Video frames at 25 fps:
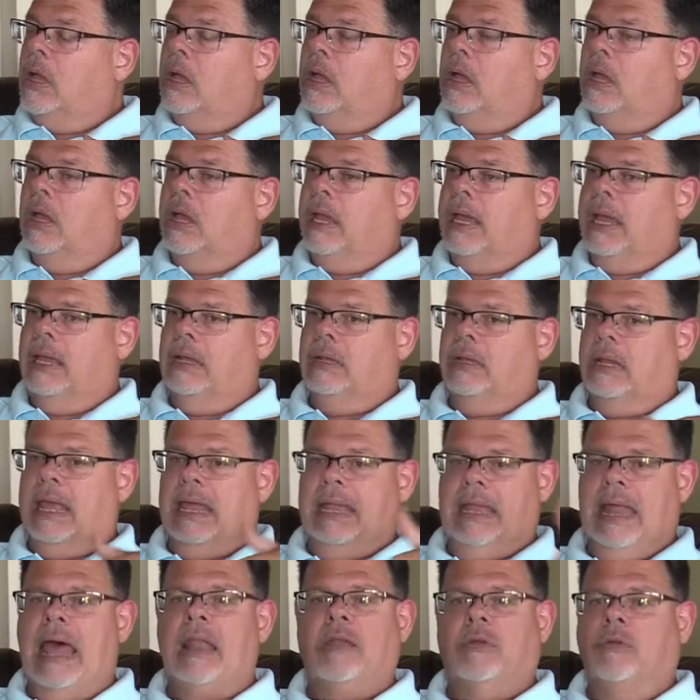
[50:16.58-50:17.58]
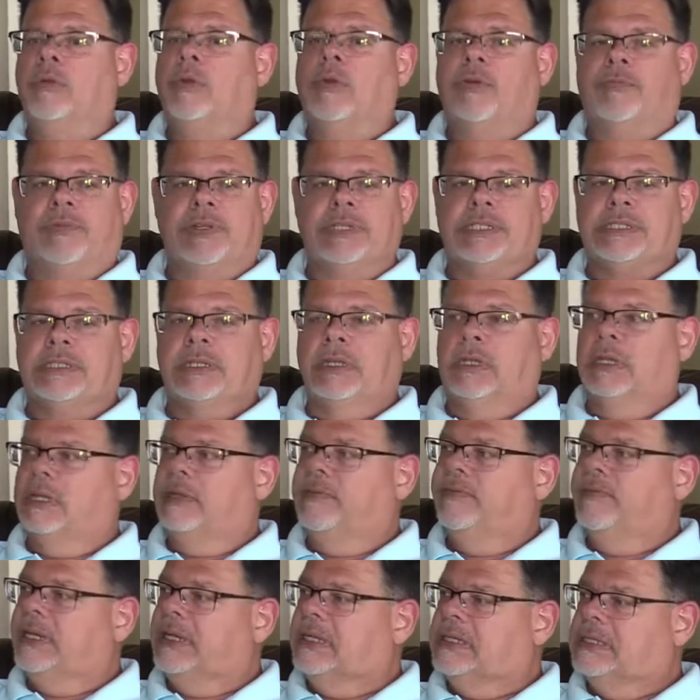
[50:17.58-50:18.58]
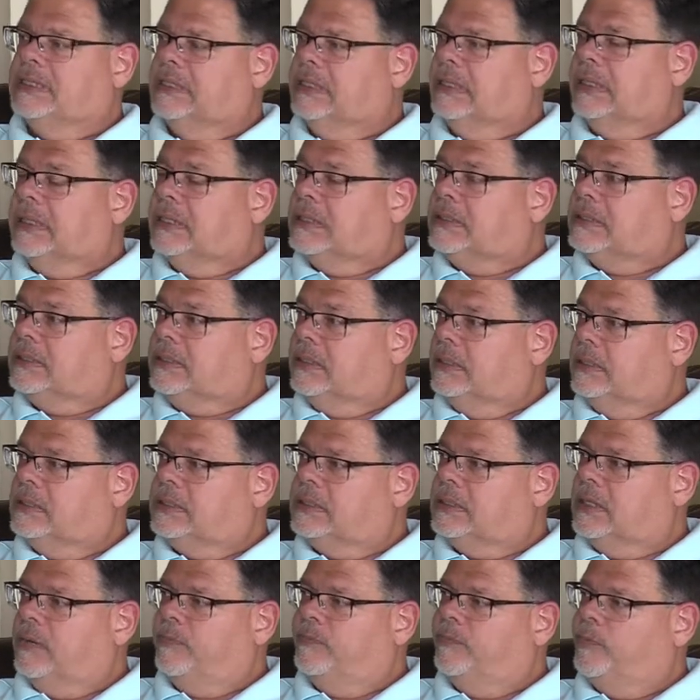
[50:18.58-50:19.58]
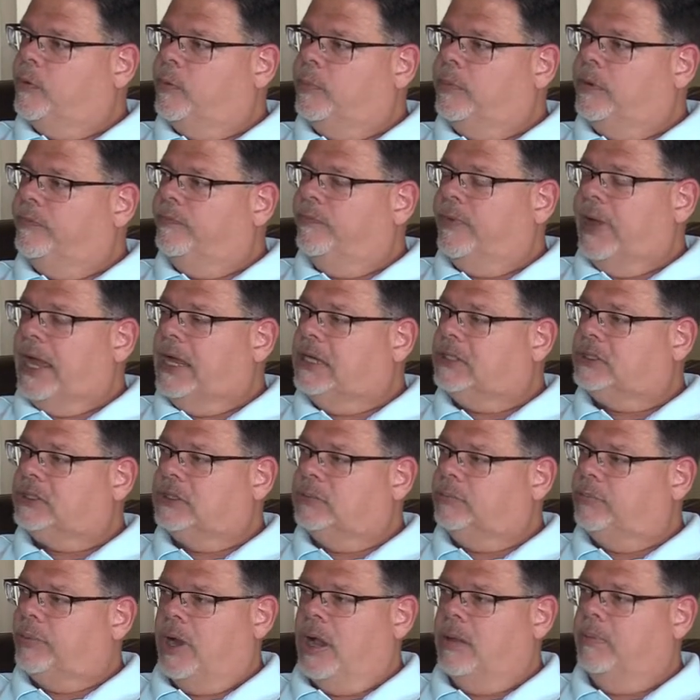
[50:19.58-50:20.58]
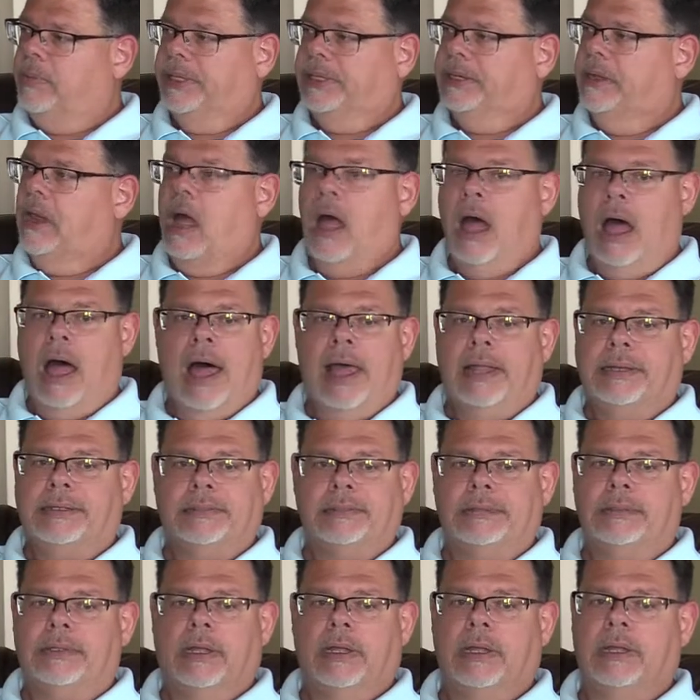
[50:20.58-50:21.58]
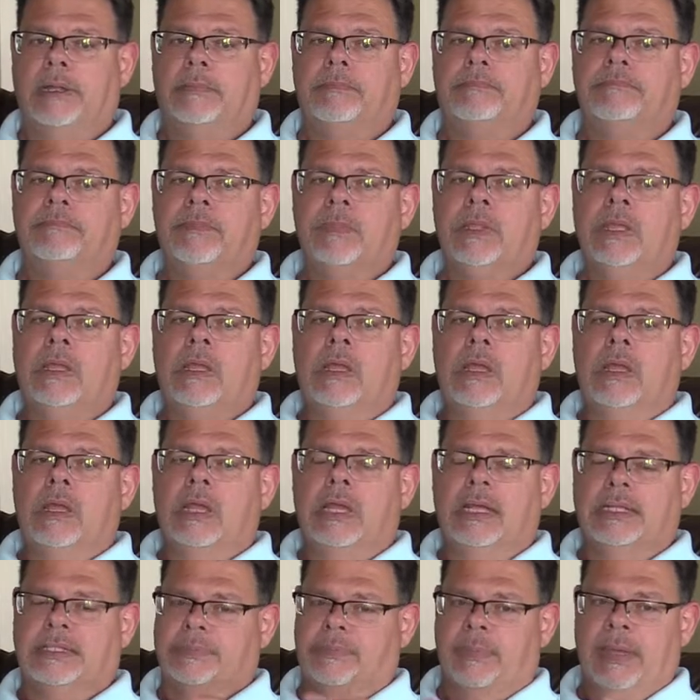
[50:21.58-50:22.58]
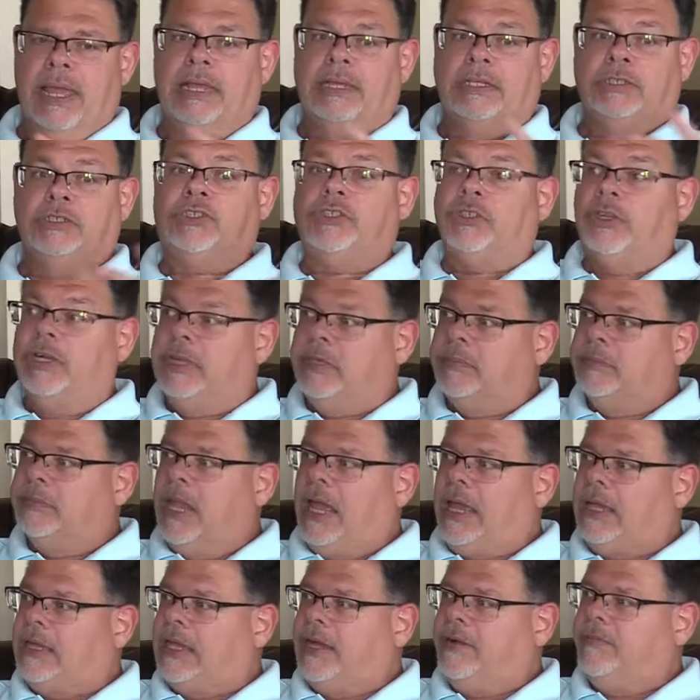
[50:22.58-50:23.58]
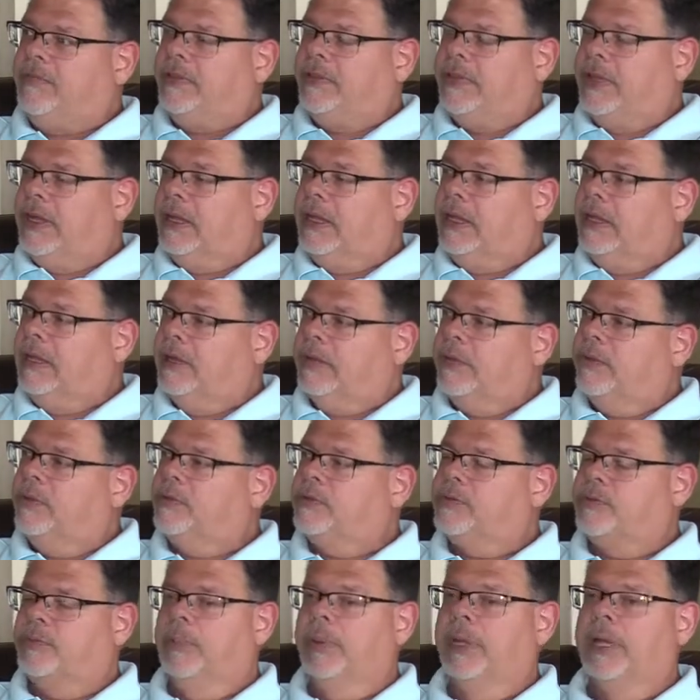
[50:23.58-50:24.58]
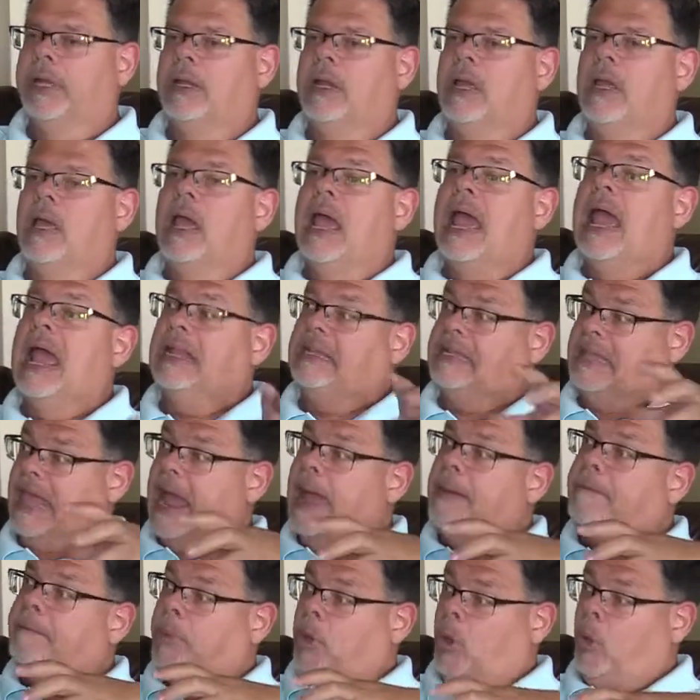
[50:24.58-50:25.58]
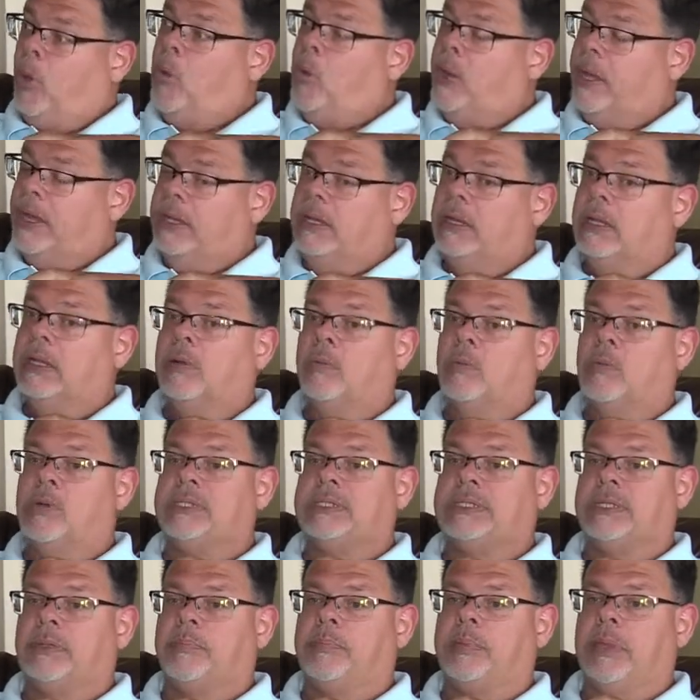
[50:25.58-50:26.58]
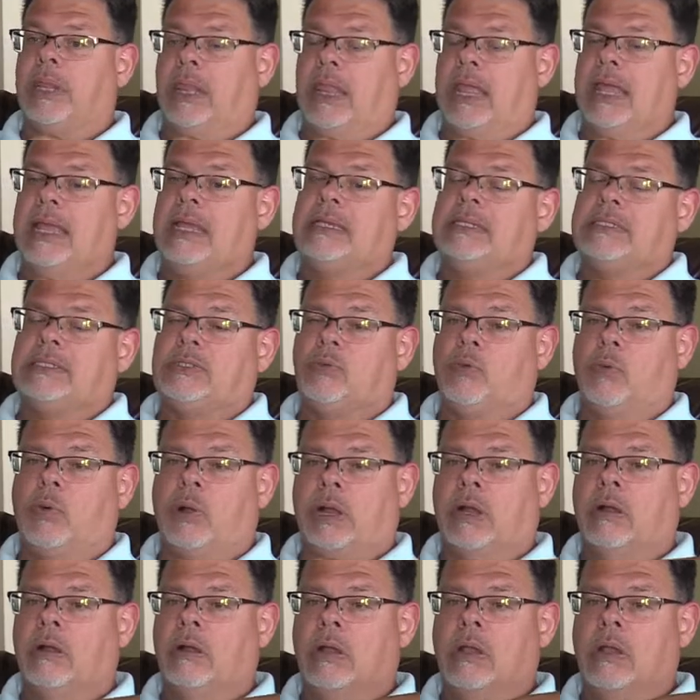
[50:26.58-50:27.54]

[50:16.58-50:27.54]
And I don't know if it still even exists in some form or fashion. Probably not. It's mainstreamed like everything else. But at that point, it was a place where